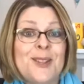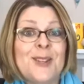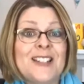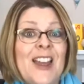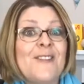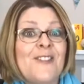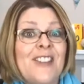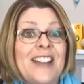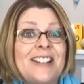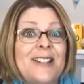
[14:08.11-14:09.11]
So it's kind of a
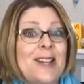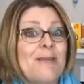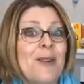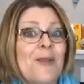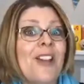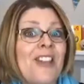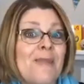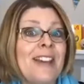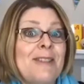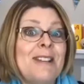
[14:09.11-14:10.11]
fantasy about what they
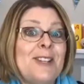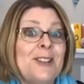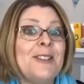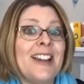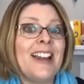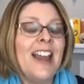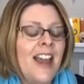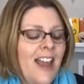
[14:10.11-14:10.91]
might be doing,